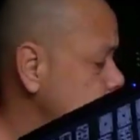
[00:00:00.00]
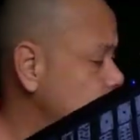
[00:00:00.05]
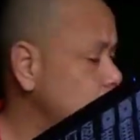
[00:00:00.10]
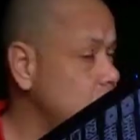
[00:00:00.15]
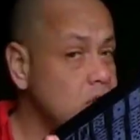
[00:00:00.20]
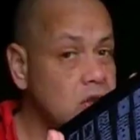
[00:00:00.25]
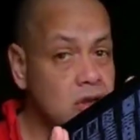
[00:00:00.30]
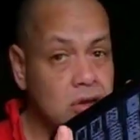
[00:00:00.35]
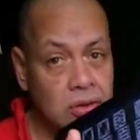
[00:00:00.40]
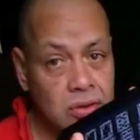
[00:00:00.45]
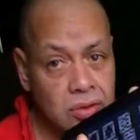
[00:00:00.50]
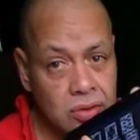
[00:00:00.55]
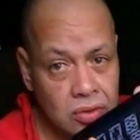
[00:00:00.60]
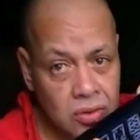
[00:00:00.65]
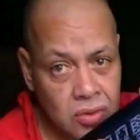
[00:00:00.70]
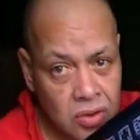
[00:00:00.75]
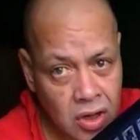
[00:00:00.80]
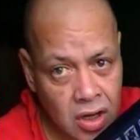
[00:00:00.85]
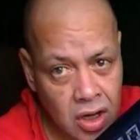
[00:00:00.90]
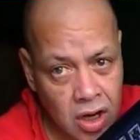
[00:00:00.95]
gonna show you
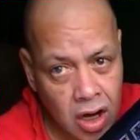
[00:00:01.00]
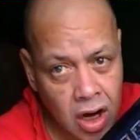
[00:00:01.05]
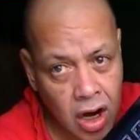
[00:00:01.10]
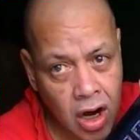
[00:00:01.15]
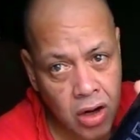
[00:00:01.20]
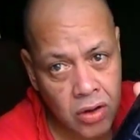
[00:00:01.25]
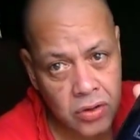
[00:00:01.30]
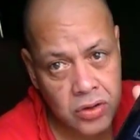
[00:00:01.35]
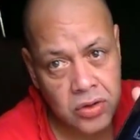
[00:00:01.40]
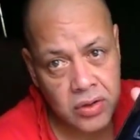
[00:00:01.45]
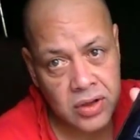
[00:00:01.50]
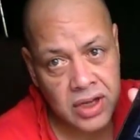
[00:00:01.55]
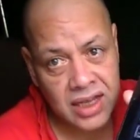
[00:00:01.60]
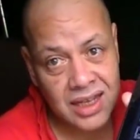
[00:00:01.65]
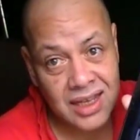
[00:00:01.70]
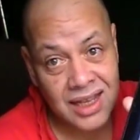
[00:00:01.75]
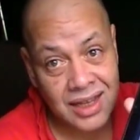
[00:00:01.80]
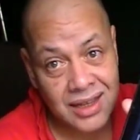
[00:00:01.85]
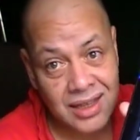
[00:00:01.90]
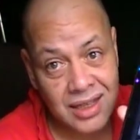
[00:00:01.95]
how you can
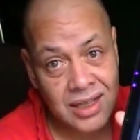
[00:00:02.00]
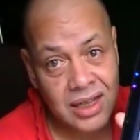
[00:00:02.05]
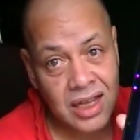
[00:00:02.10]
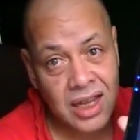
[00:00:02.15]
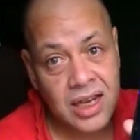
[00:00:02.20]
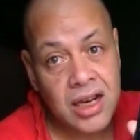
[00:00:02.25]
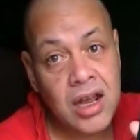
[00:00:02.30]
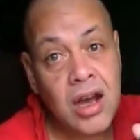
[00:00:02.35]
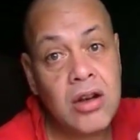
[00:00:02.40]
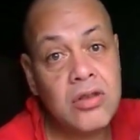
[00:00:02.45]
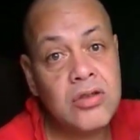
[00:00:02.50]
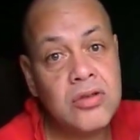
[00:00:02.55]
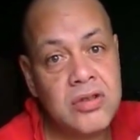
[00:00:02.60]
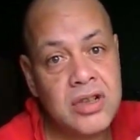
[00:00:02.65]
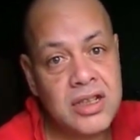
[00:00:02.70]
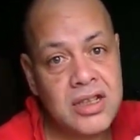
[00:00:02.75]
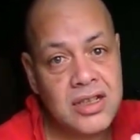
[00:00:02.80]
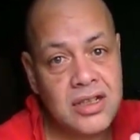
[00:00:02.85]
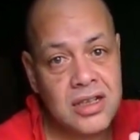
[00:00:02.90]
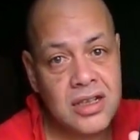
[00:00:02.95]
get it and how to
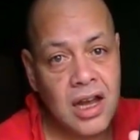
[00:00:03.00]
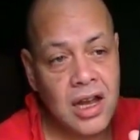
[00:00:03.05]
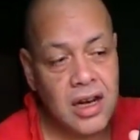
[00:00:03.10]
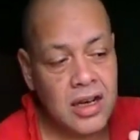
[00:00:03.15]
install